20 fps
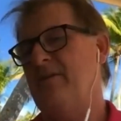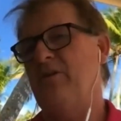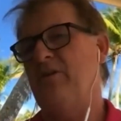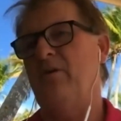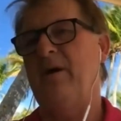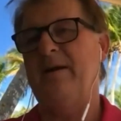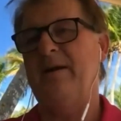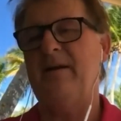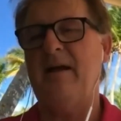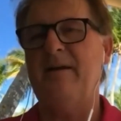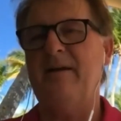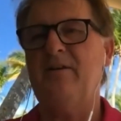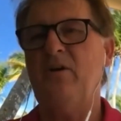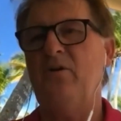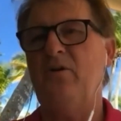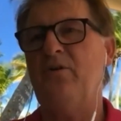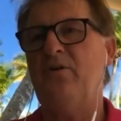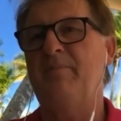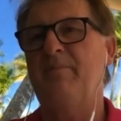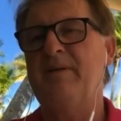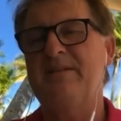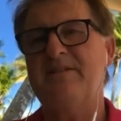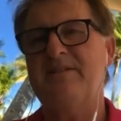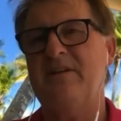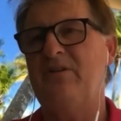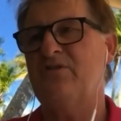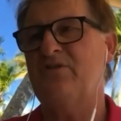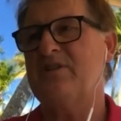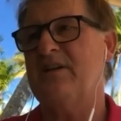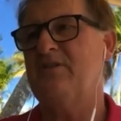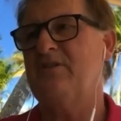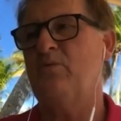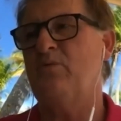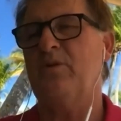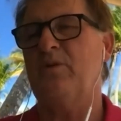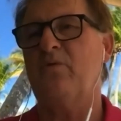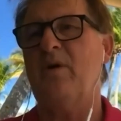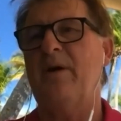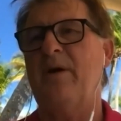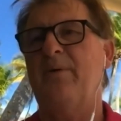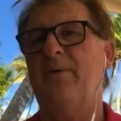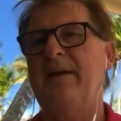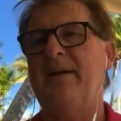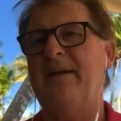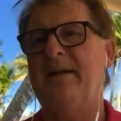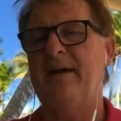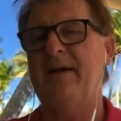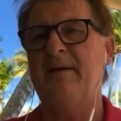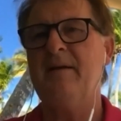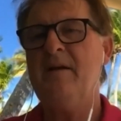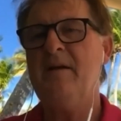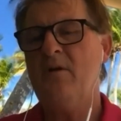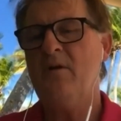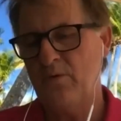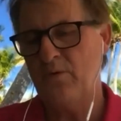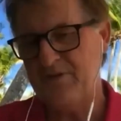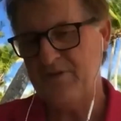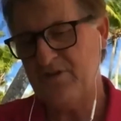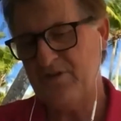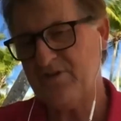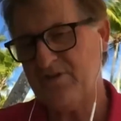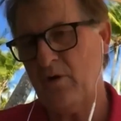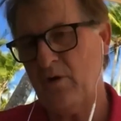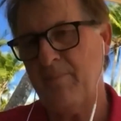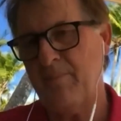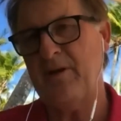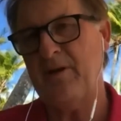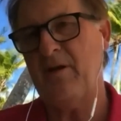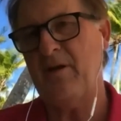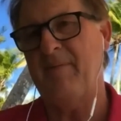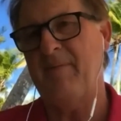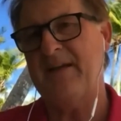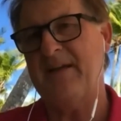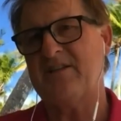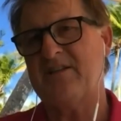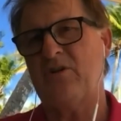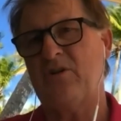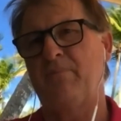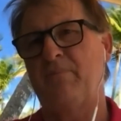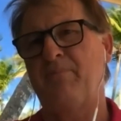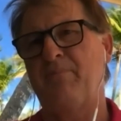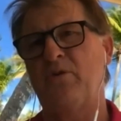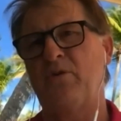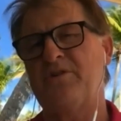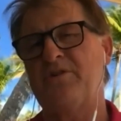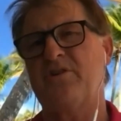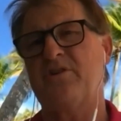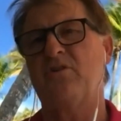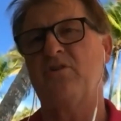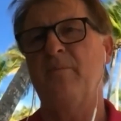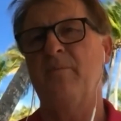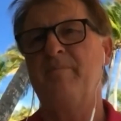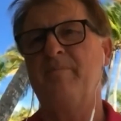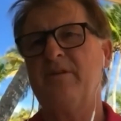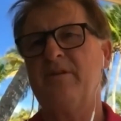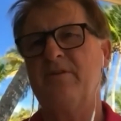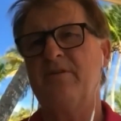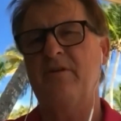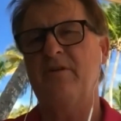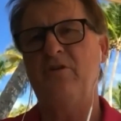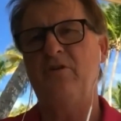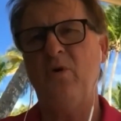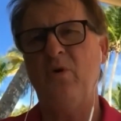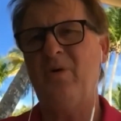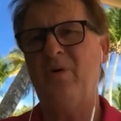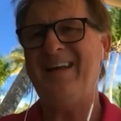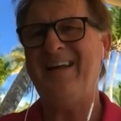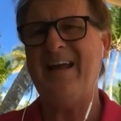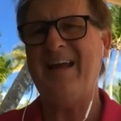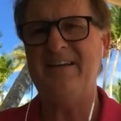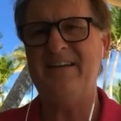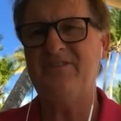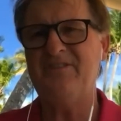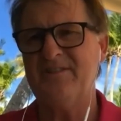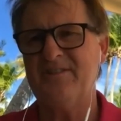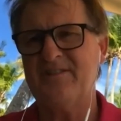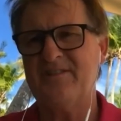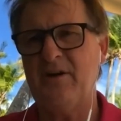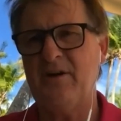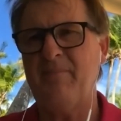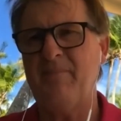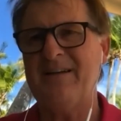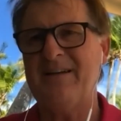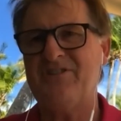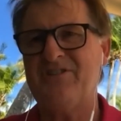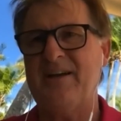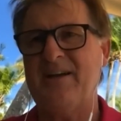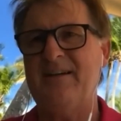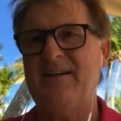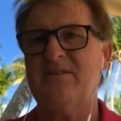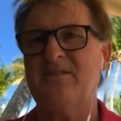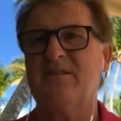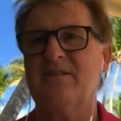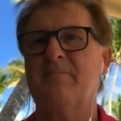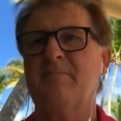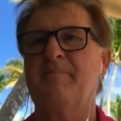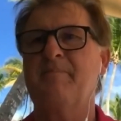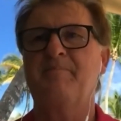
know, I, I know you're busy. You said you weren't quite ready yet. We just opened up Mexico and Portugal. You know any agents there by chance?